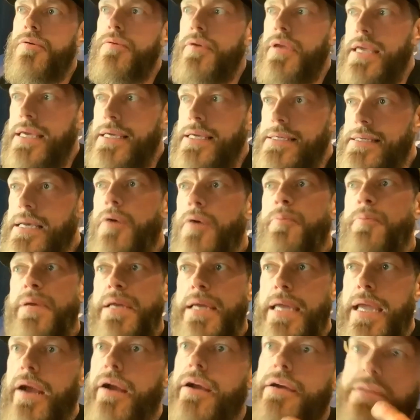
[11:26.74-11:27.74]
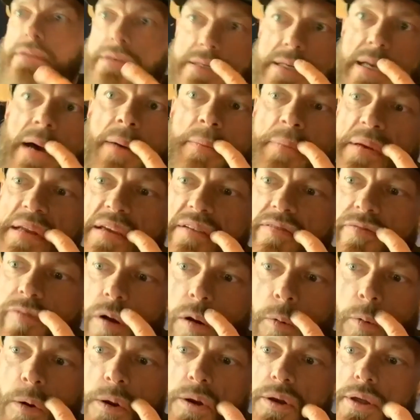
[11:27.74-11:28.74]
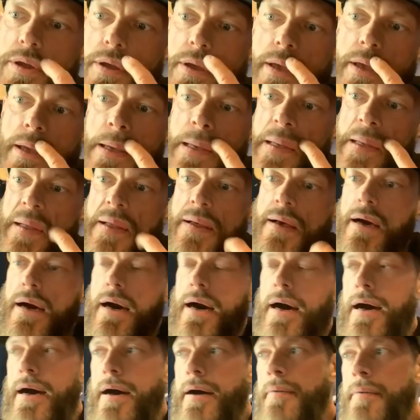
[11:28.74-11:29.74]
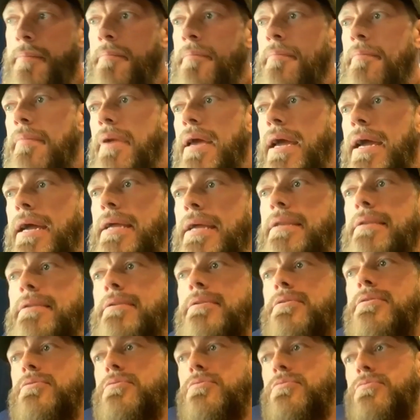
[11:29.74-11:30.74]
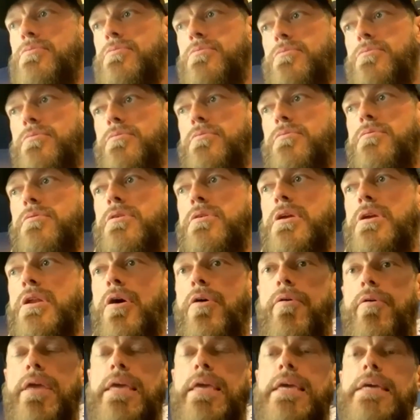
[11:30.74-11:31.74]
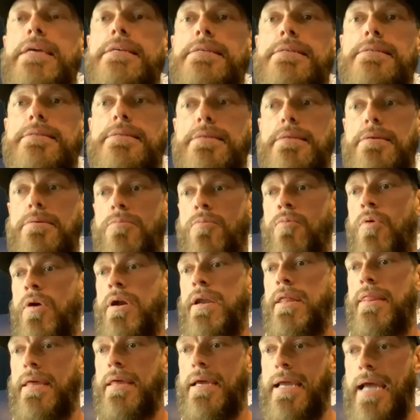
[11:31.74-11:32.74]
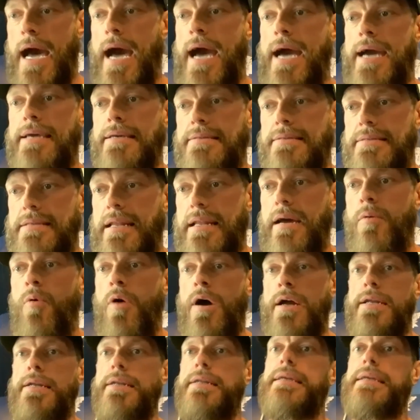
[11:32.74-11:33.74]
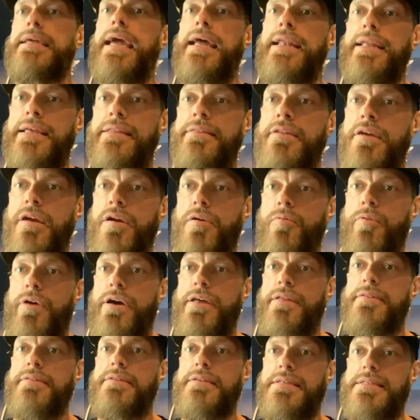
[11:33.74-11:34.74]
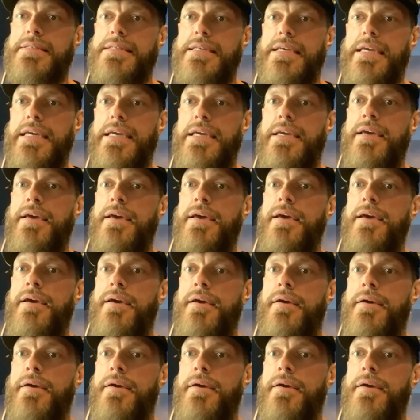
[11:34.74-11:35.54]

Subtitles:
he's helping carry this company forward. And, he's one of the guys that I wanted to get in there with to see